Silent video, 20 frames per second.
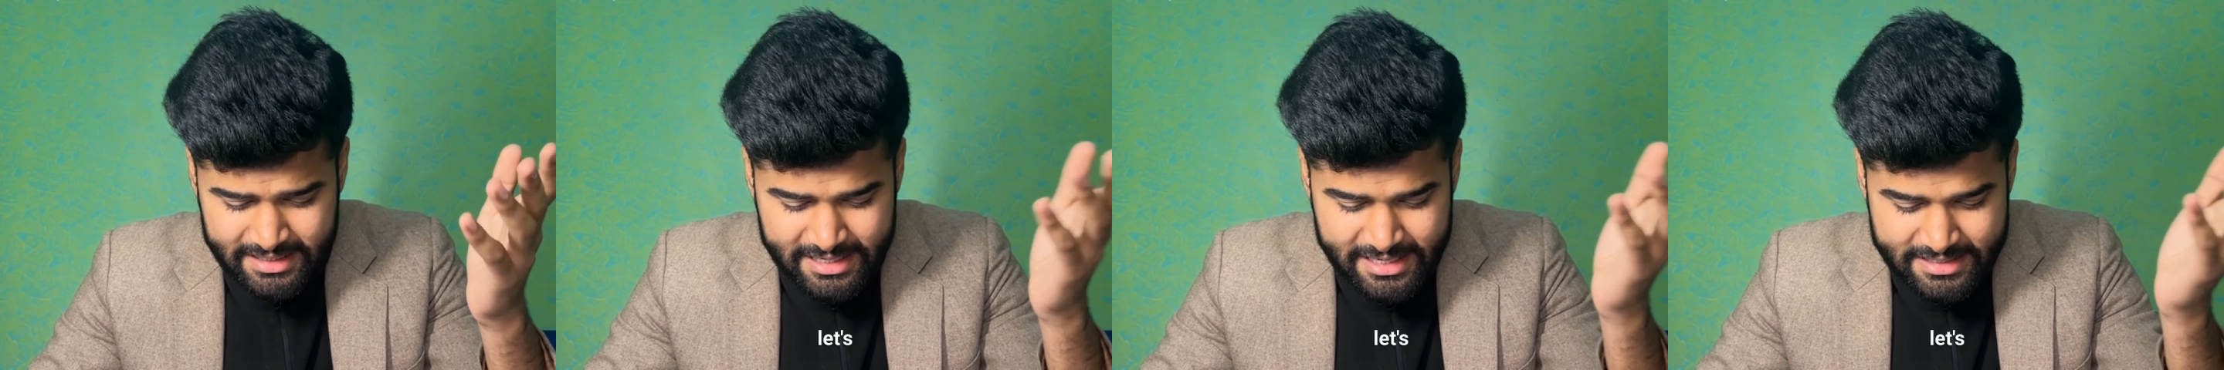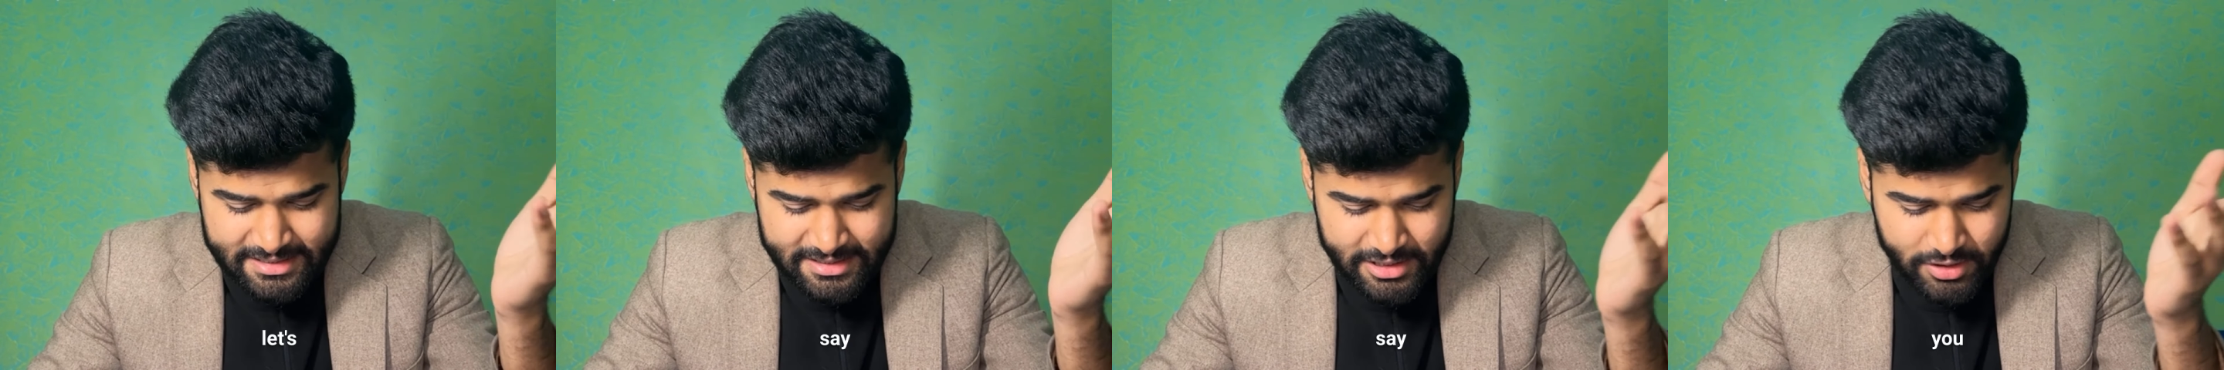
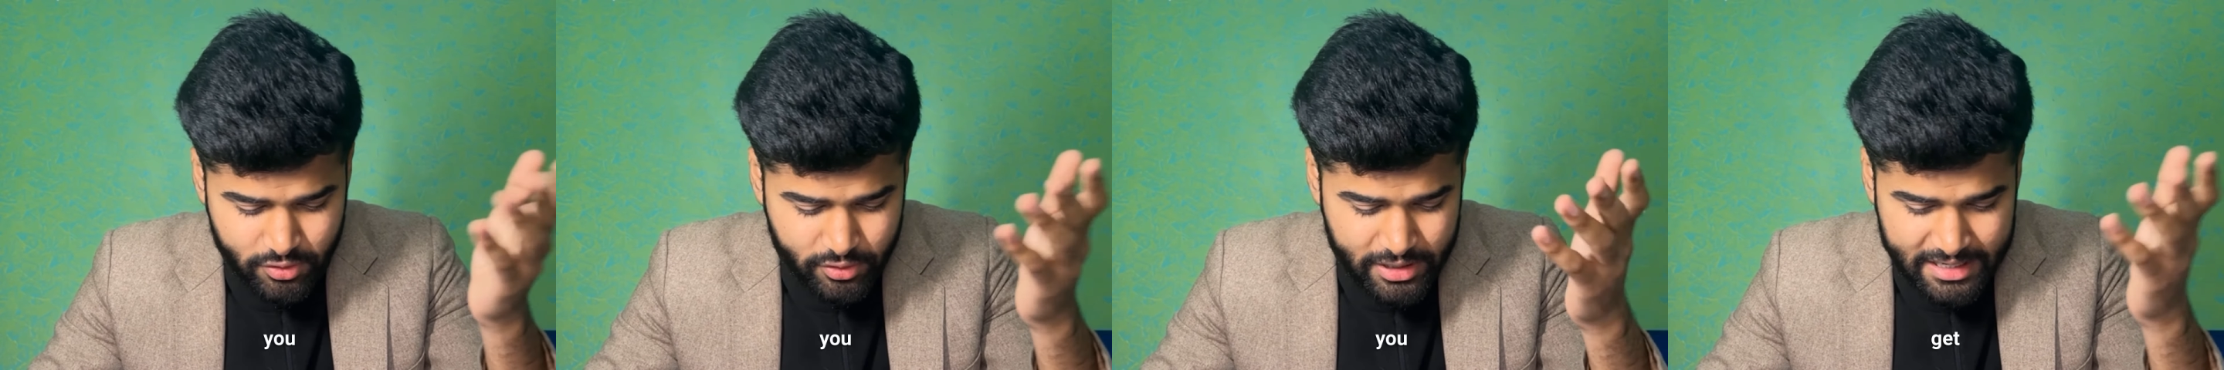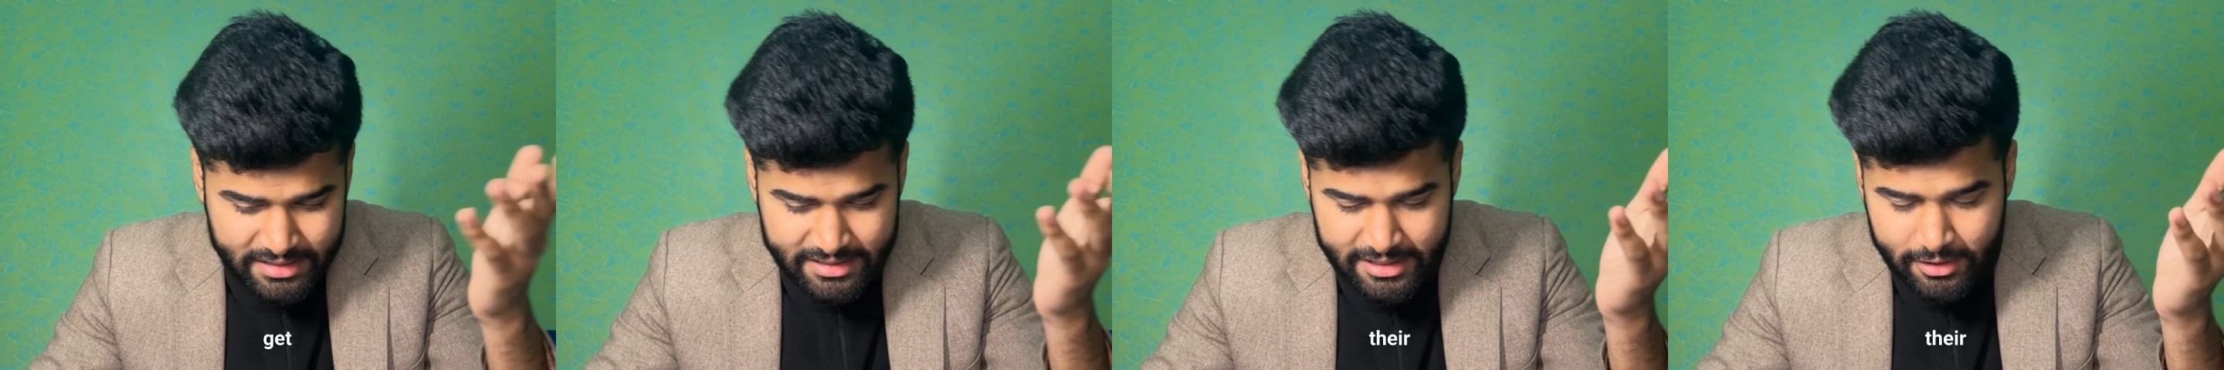let's say you
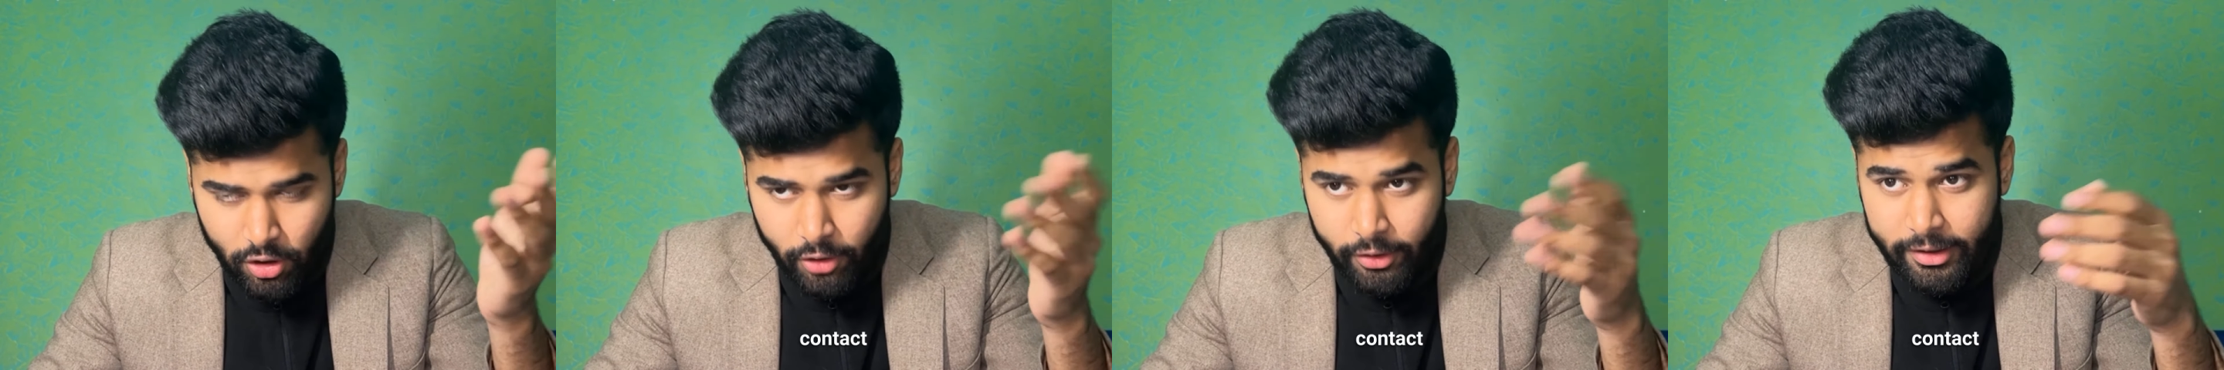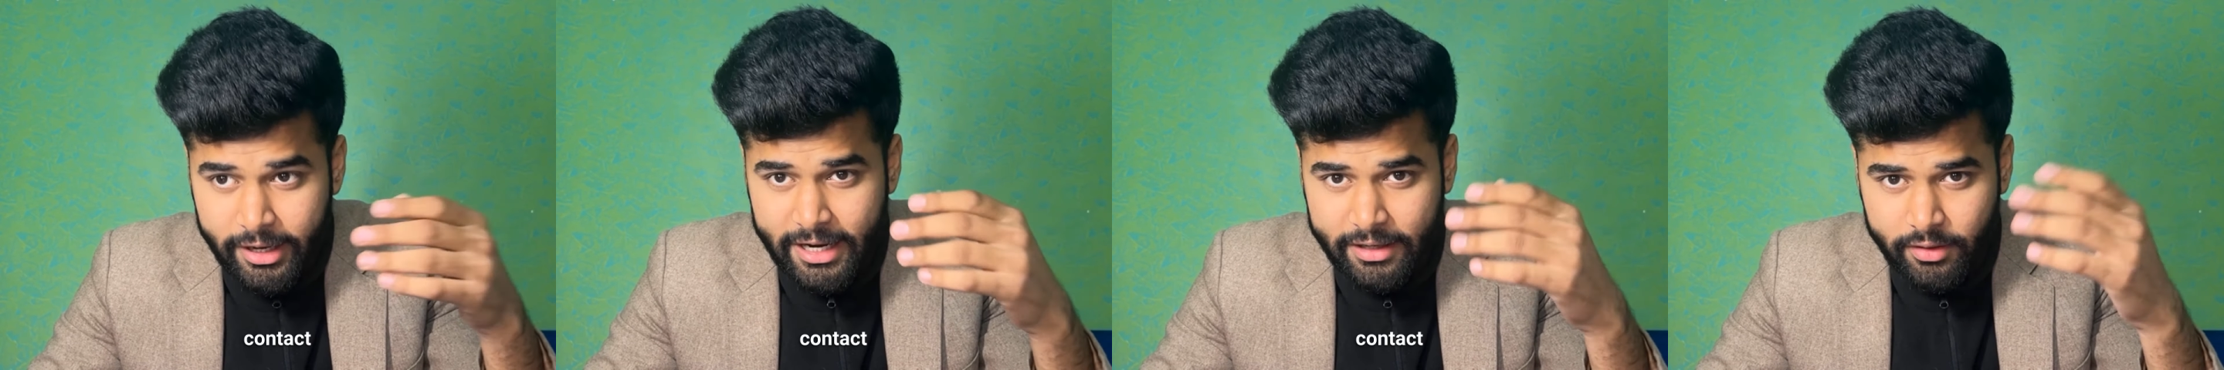get their
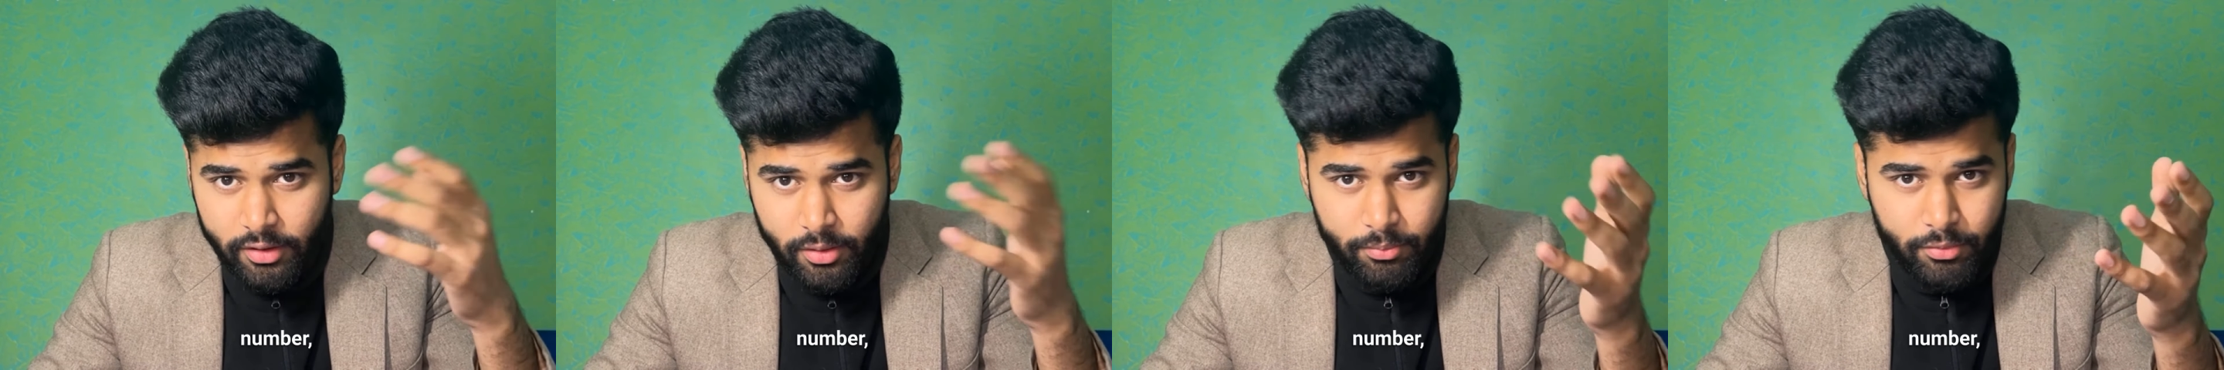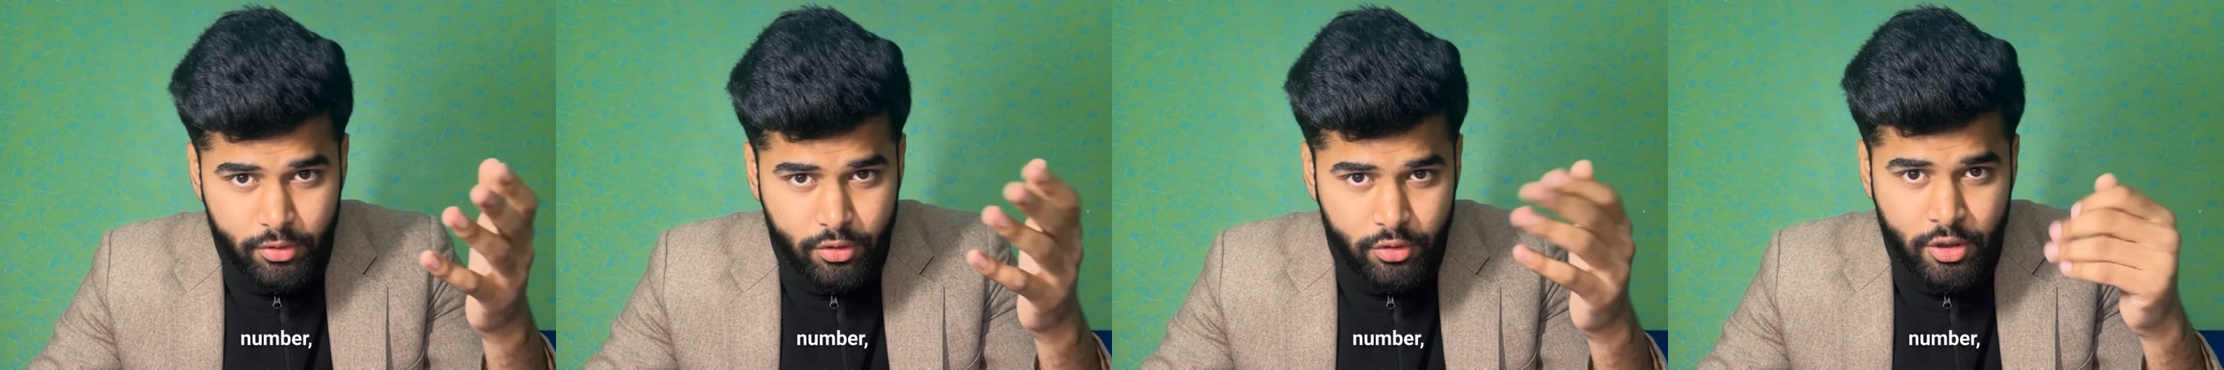contact
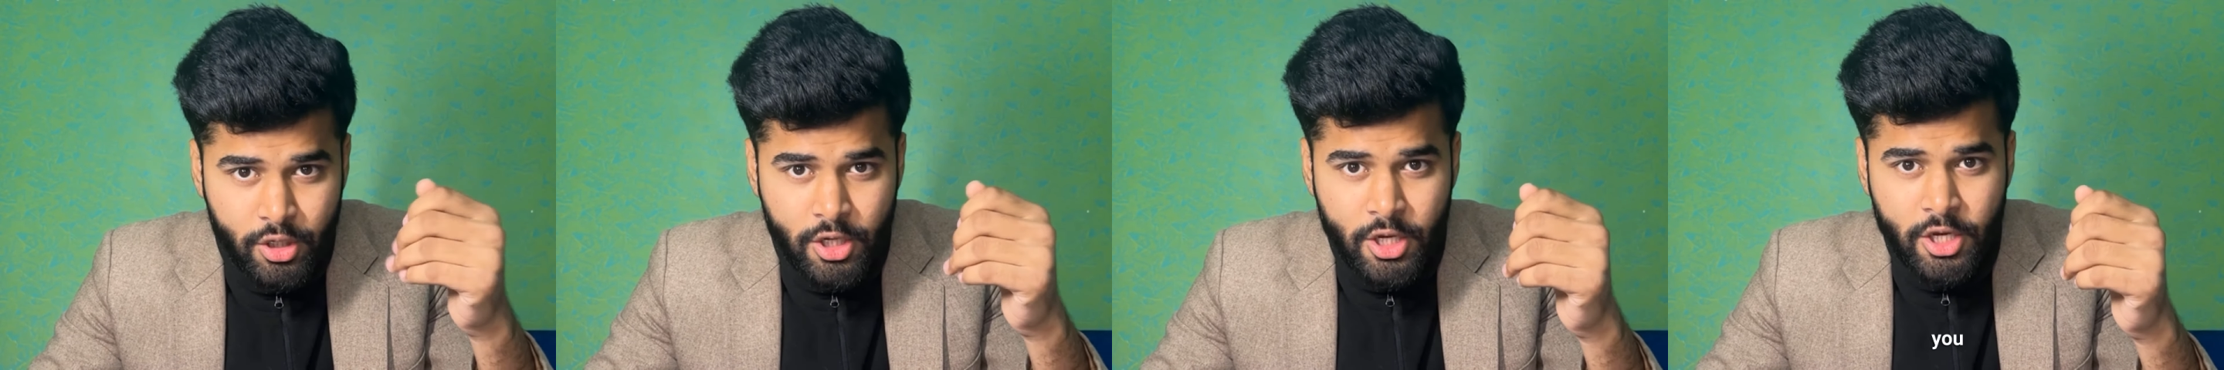number